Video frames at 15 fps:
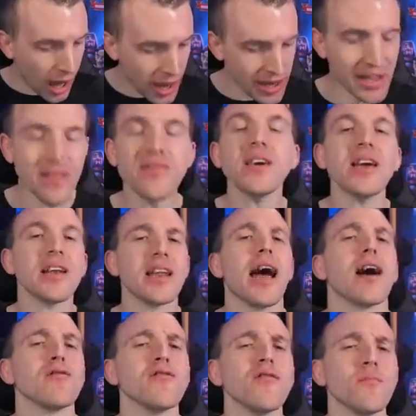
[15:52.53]
And in the
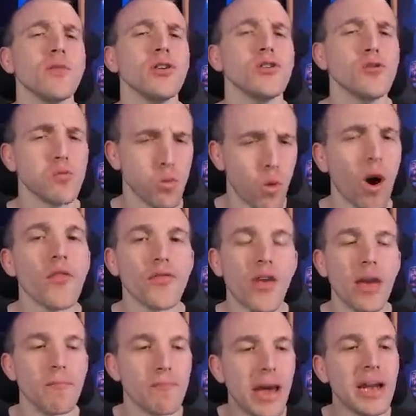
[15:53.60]
announcement, what
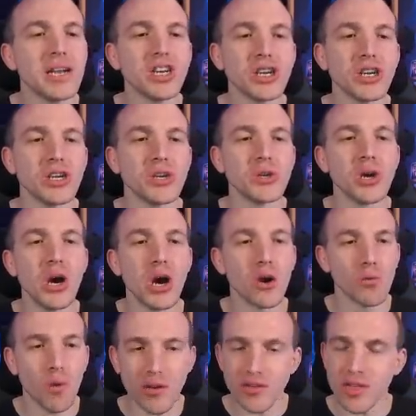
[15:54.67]
they mentioned
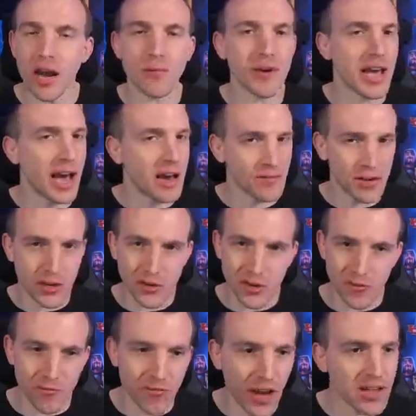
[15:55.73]
was that we have new
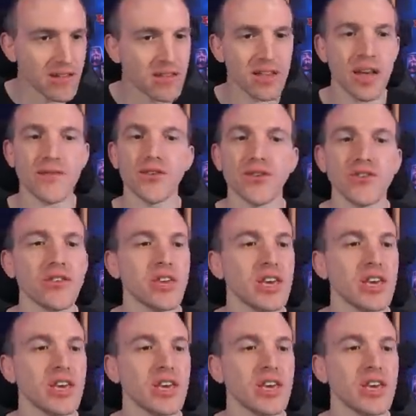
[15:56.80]
defense levels,